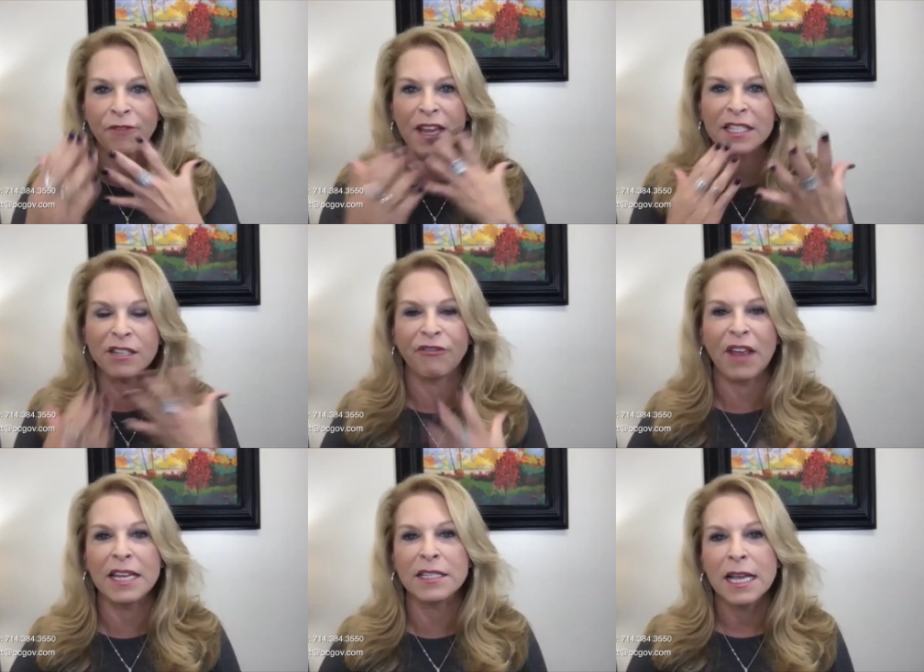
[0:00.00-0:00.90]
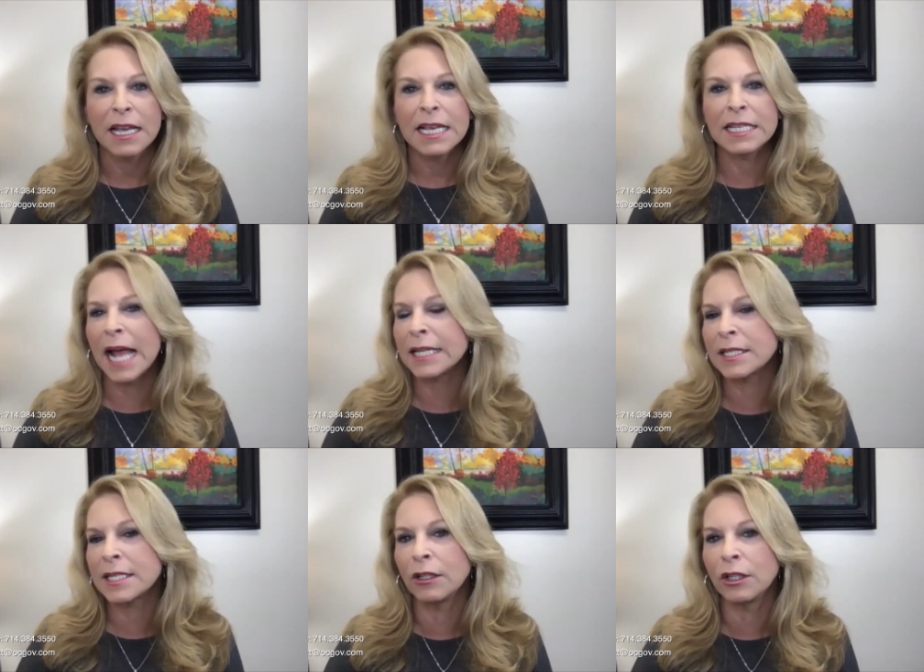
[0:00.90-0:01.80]
face to face. Is that
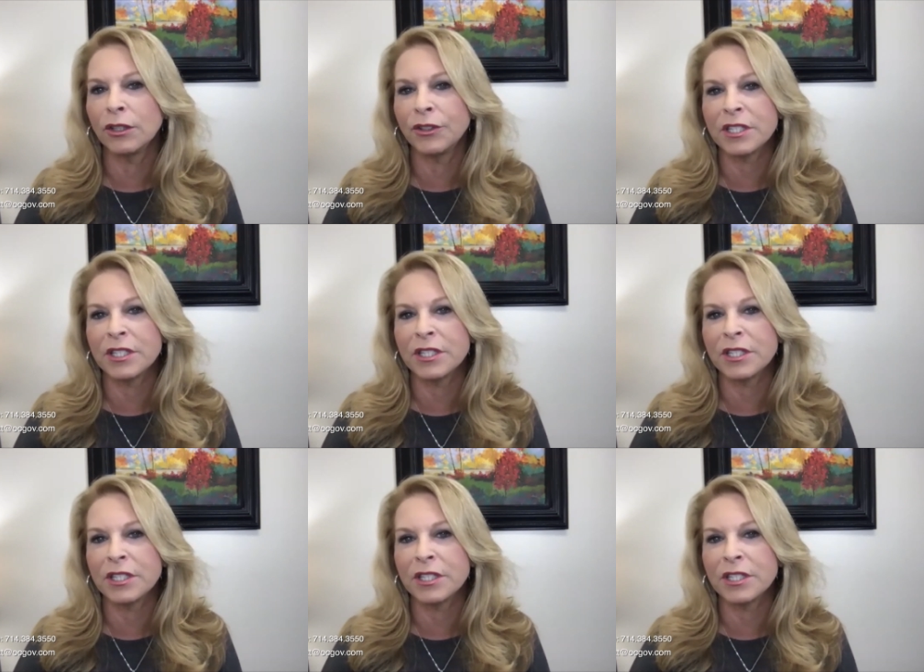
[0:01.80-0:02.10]
still